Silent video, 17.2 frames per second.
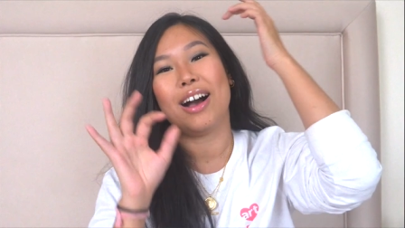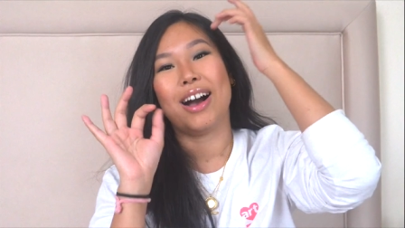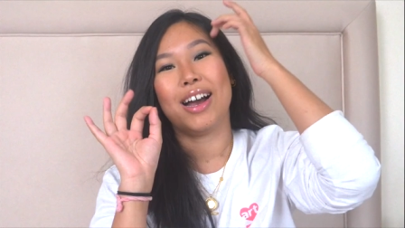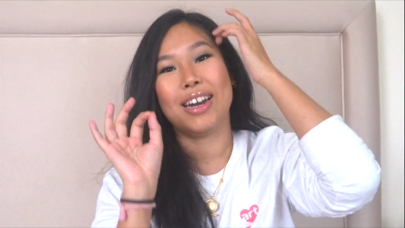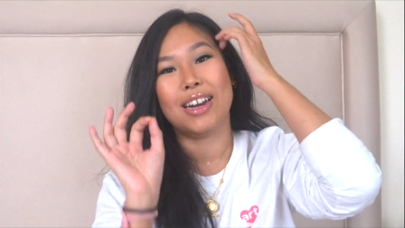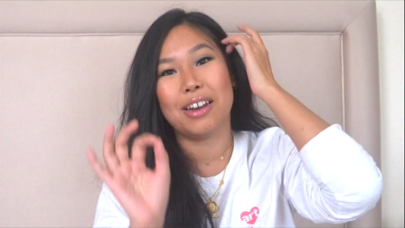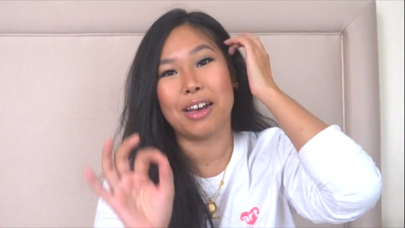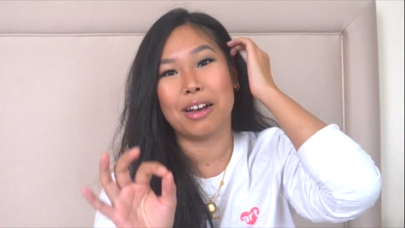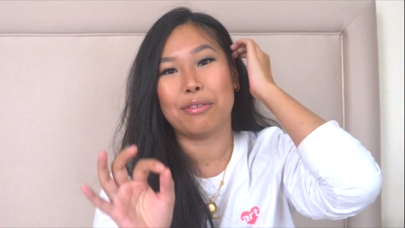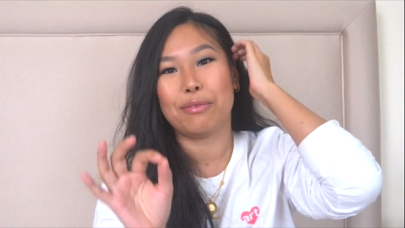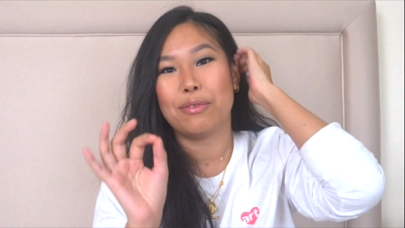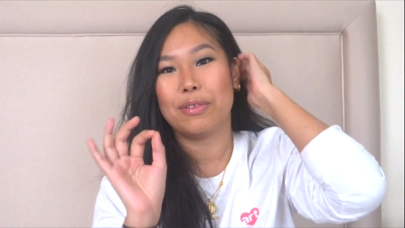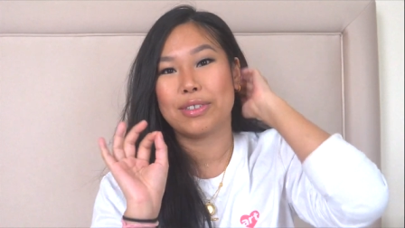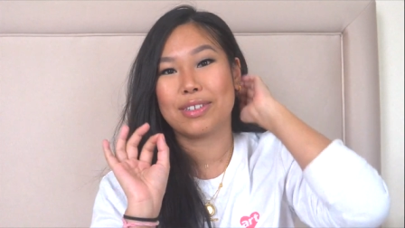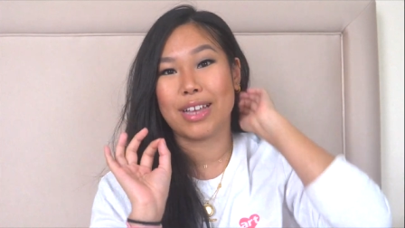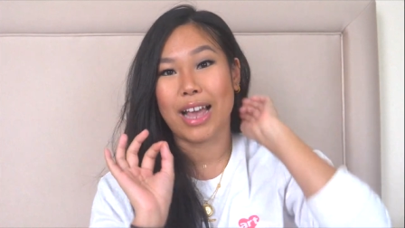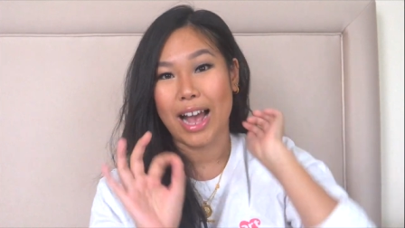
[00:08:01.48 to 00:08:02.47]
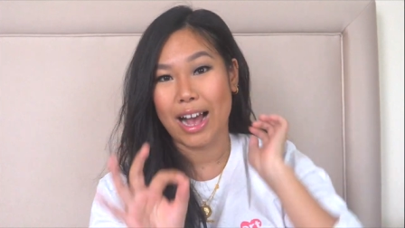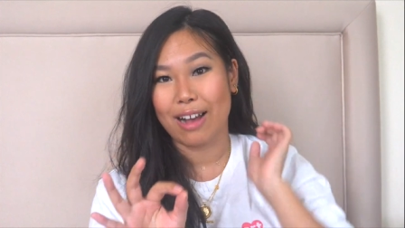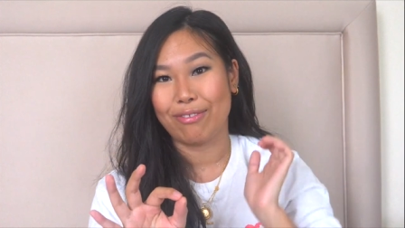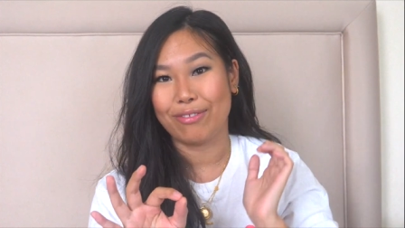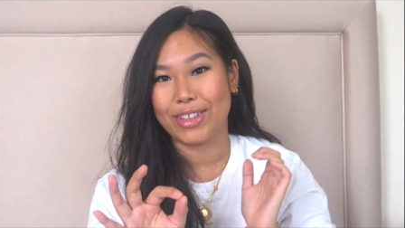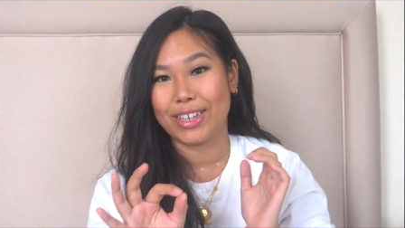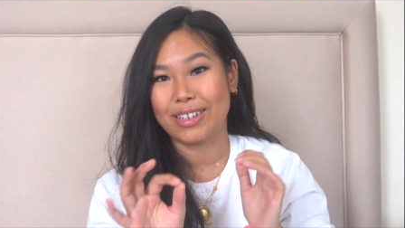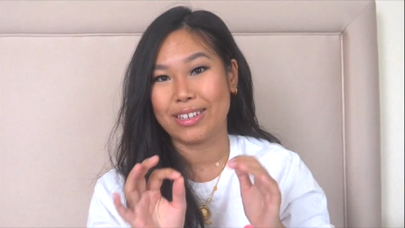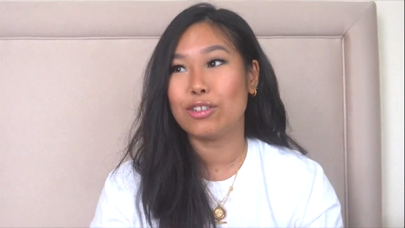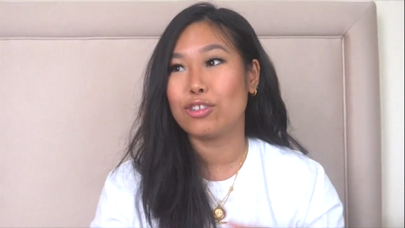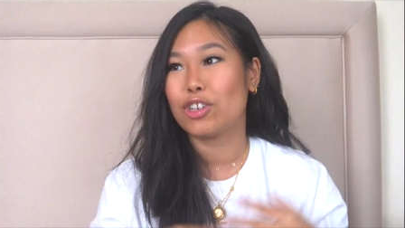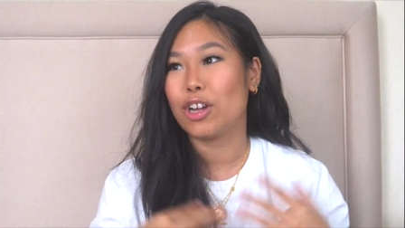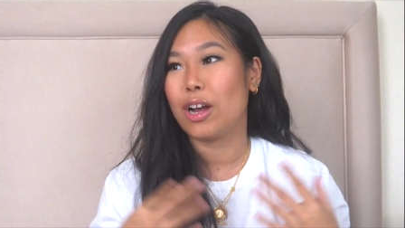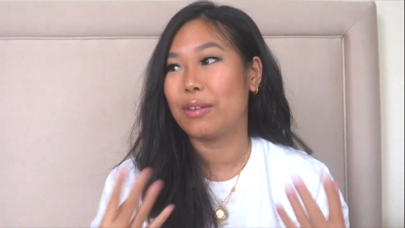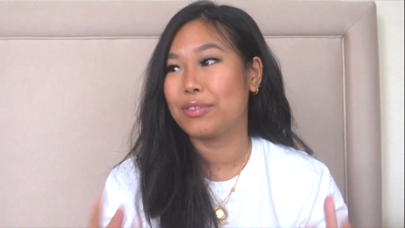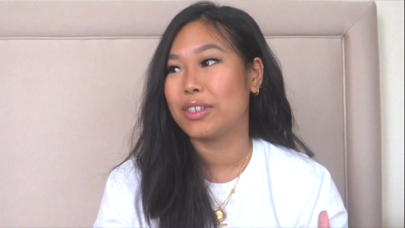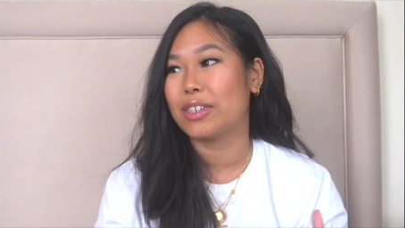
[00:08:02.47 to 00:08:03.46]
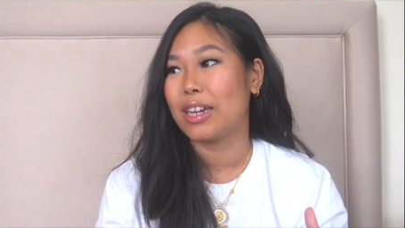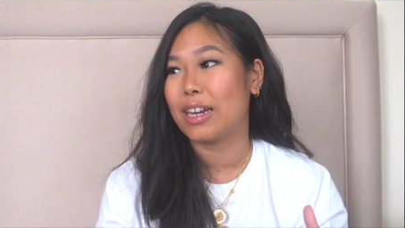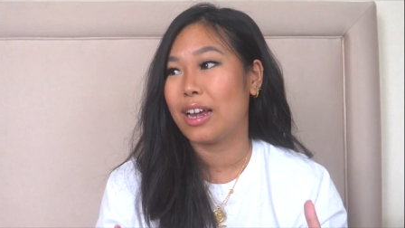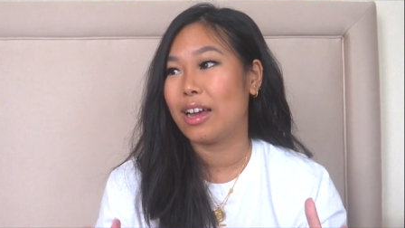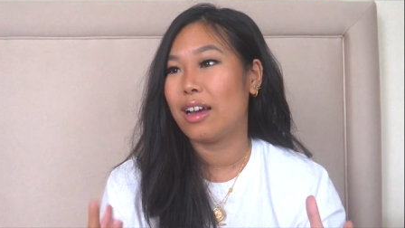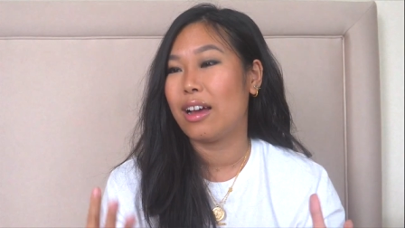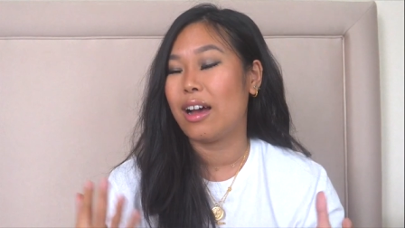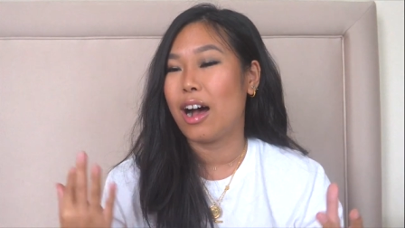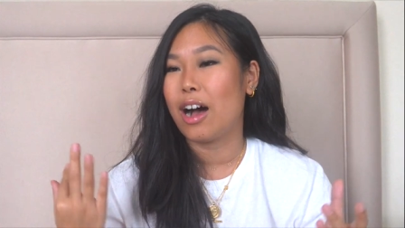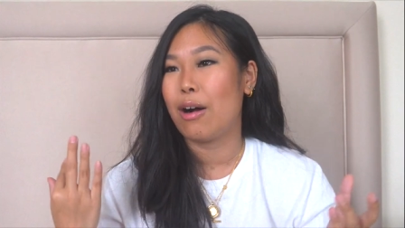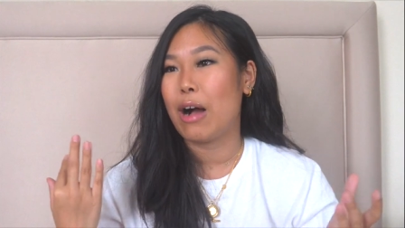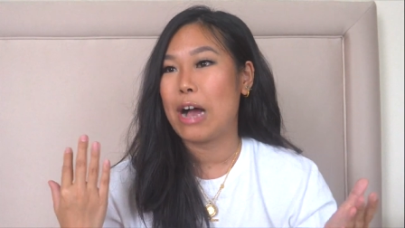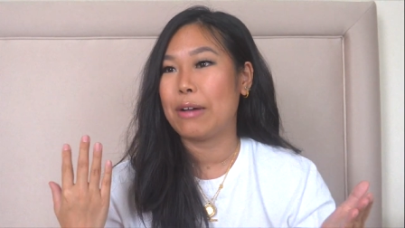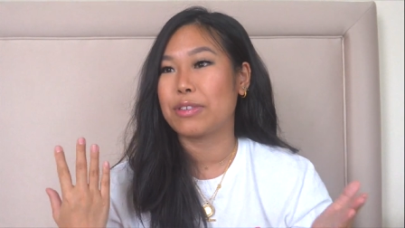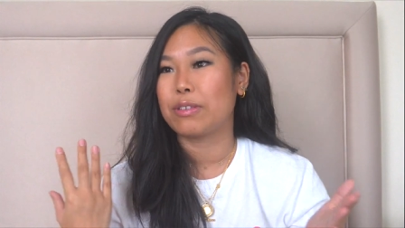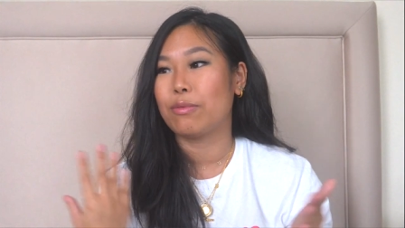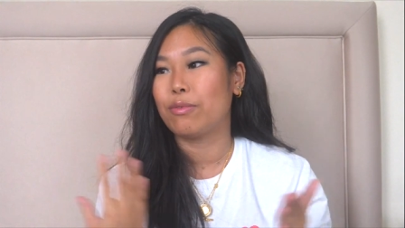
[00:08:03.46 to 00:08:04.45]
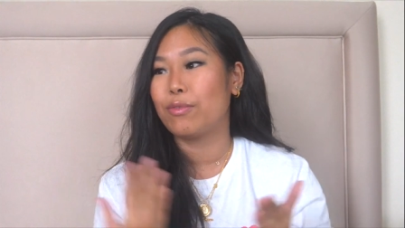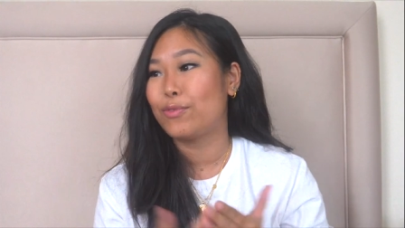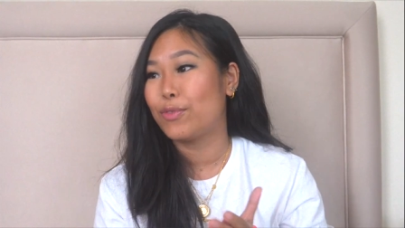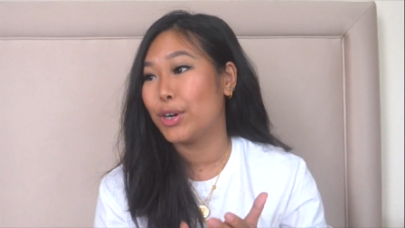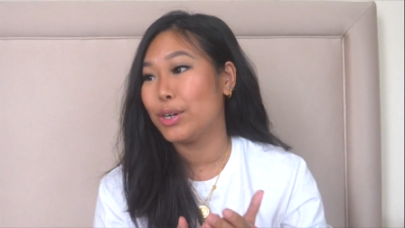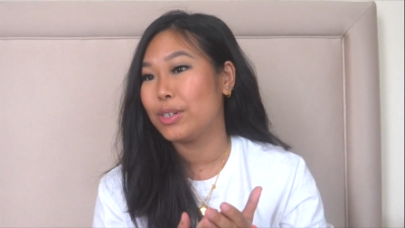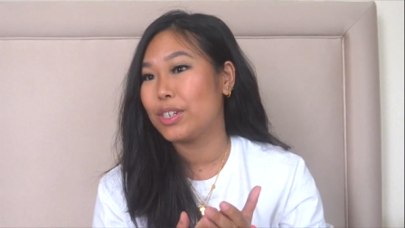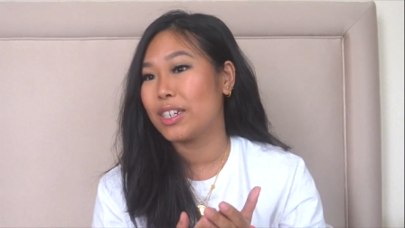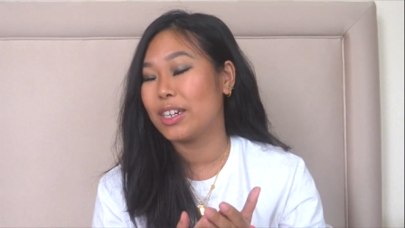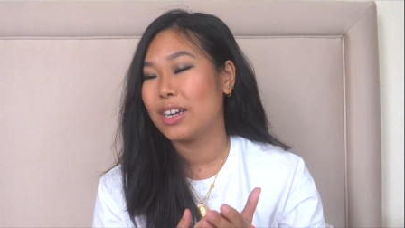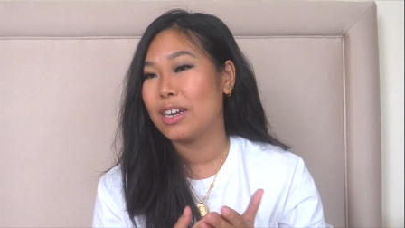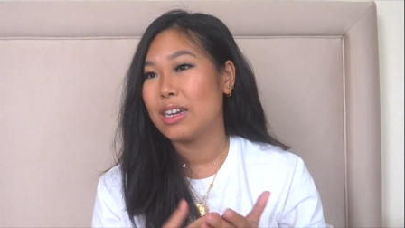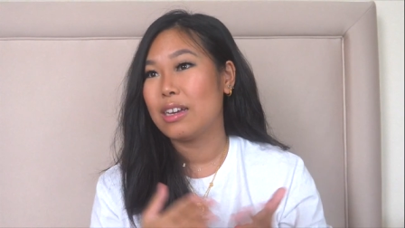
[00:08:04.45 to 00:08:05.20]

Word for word: I love to have this. Usually after dinner, I'll have some fruit,